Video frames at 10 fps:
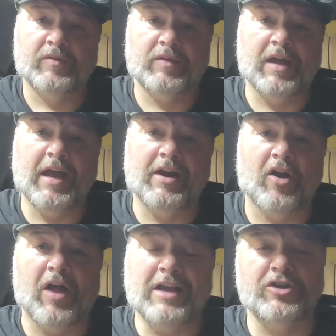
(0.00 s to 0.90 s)
Okay, and
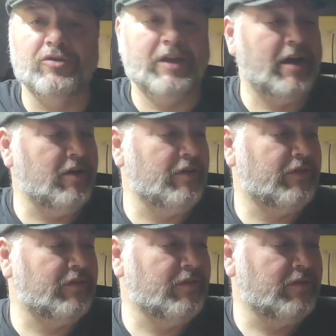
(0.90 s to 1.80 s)
all I do there
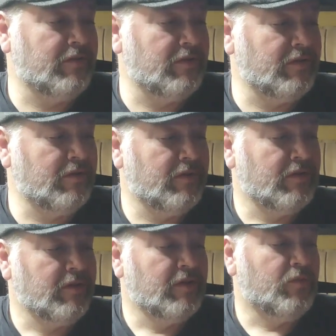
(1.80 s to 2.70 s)
is,
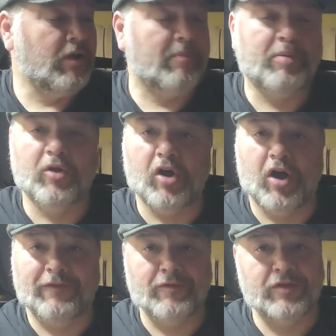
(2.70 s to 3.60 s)
when I pull
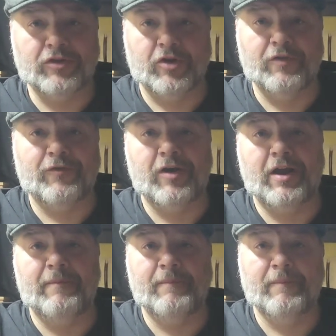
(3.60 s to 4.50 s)
off of the 3rd
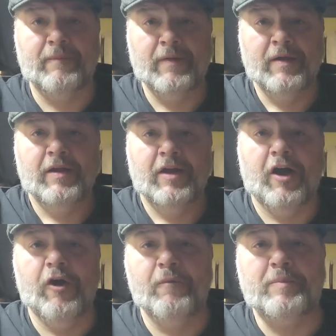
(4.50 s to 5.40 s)
fret,
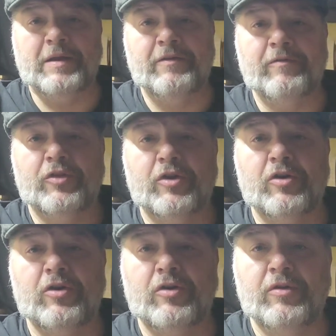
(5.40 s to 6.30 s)
open
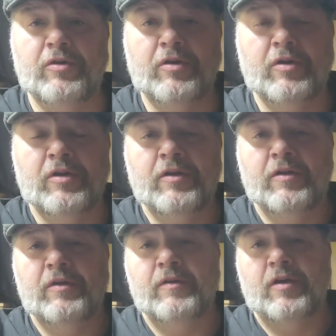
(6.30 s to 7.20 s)
3rd,
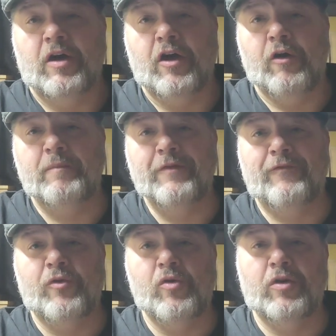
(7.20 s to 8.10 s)
open
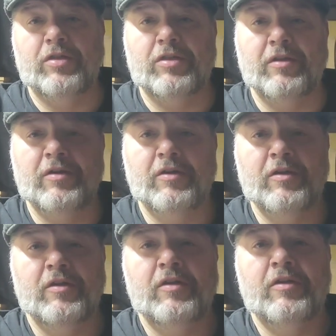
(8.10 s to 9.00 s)
4th,
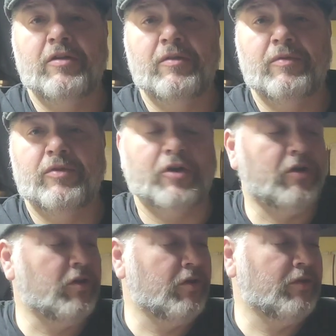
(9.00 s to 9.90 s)

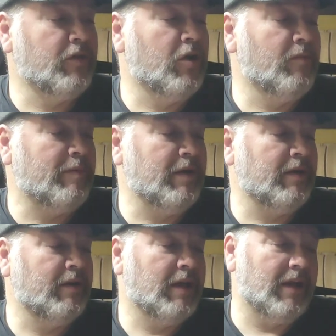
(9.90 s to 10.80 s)
3rd
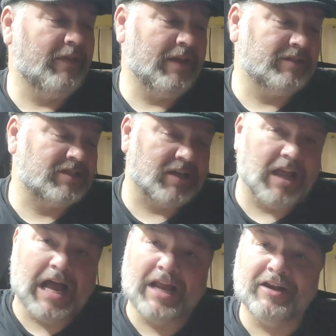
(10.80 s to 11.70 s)
open, and then
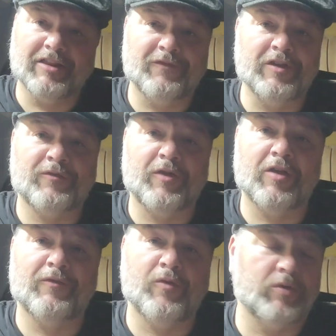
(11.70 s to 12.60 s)
slide into the 5th fret
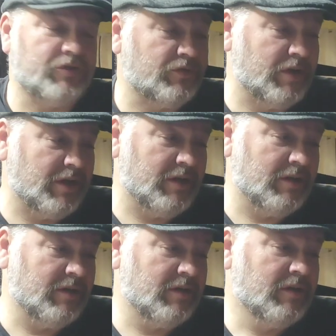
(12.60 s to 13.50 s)
on the 4th string.
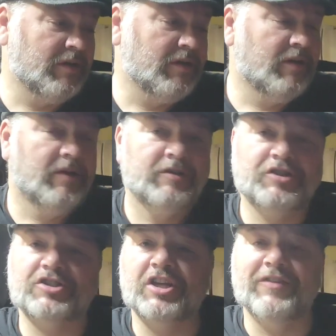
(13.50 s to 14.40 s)

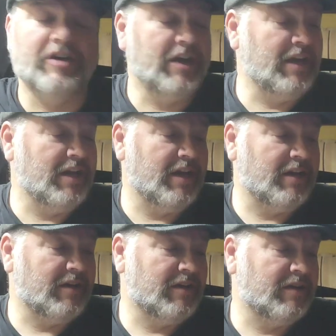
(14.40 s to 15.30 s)
Just to give it an ending.